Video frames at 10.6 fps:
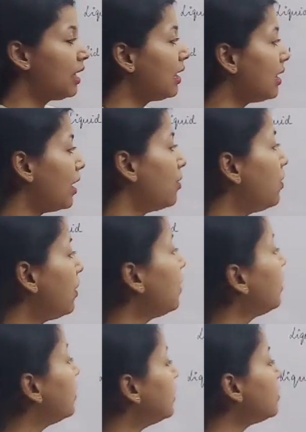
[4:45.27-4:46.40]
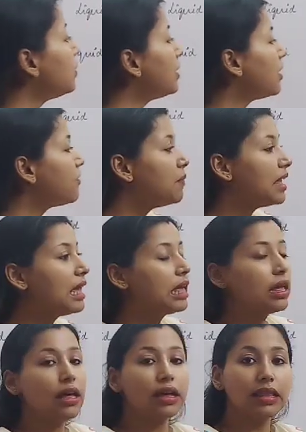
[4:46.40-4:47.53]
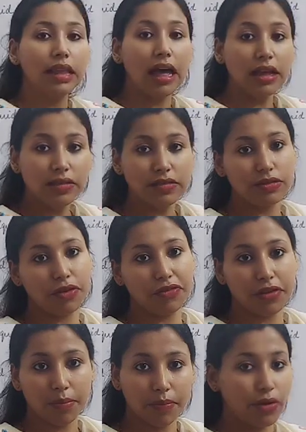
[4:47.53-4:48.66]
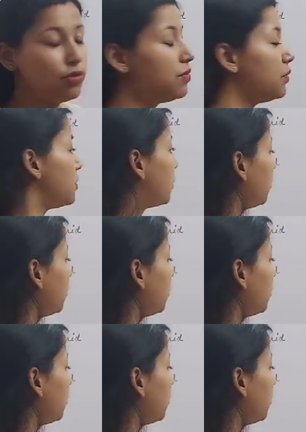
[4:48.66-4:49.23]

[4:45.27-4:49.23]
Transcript: Now, this will give me a class of compounds which are